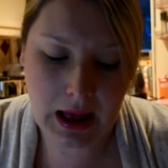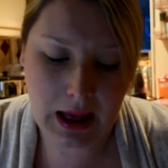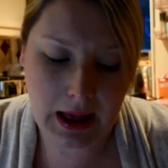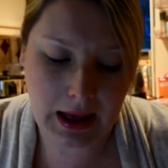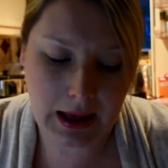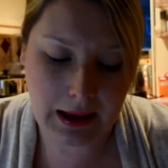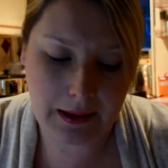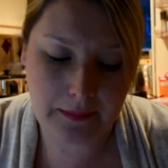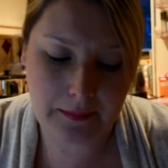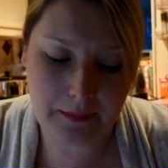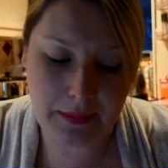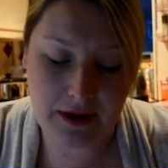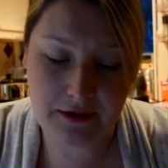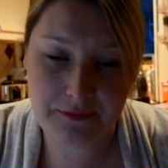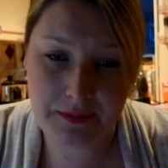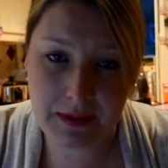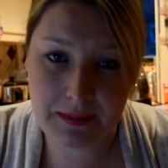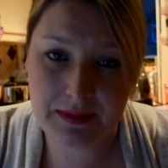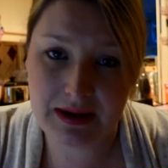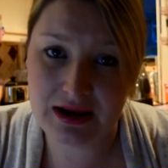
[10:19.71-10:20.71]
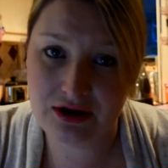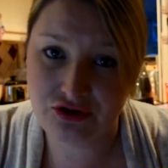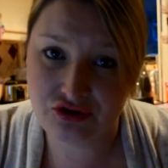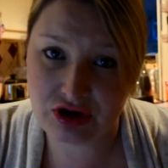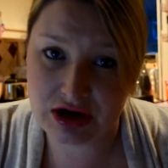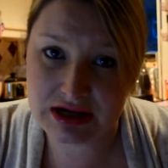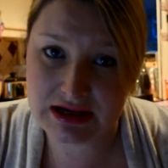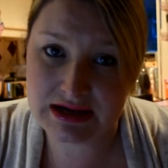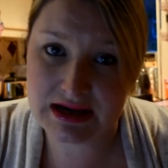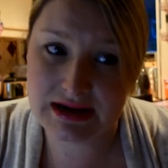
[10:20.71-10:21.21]
But if people are
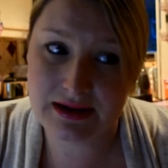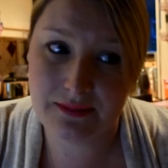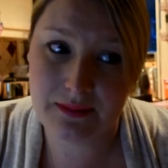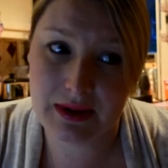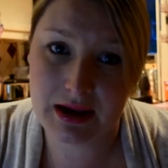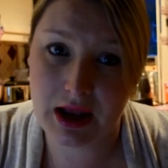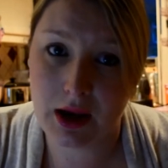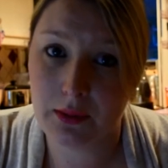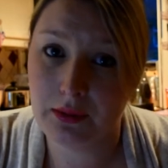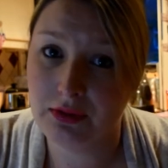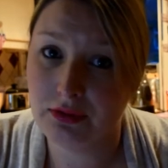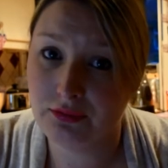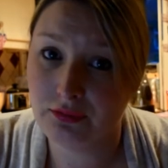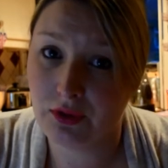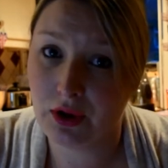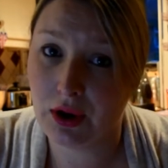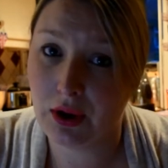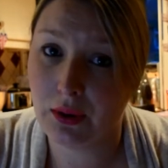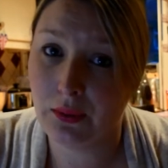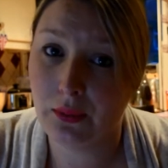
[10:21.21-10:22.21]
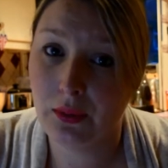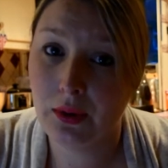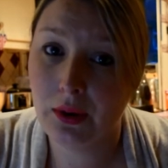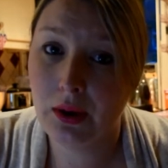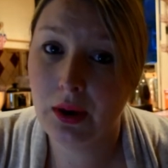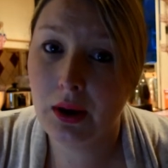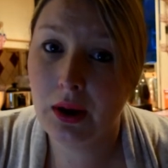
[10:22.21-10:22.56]
interested in me going through